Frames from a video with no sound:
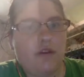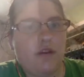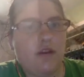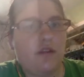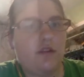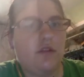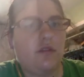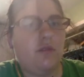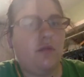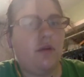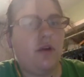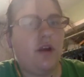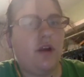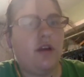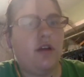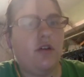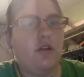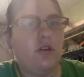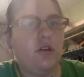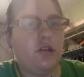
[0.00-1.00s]
doesn't work,
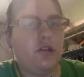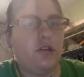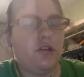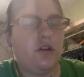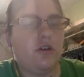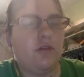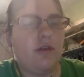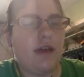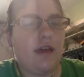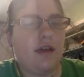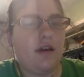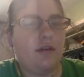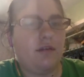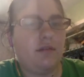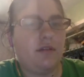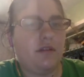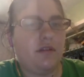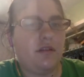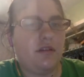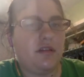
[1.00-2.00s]
you can just go back up
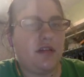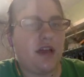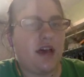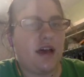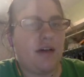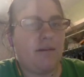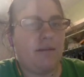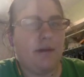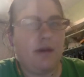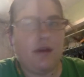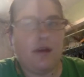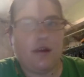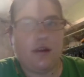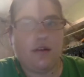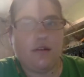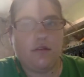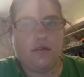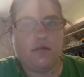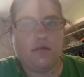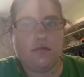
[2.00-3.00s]
to the top
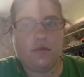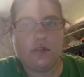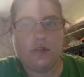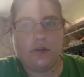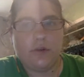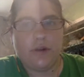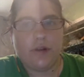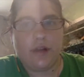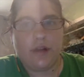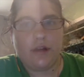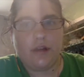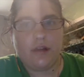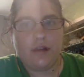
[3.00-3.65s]
and do it.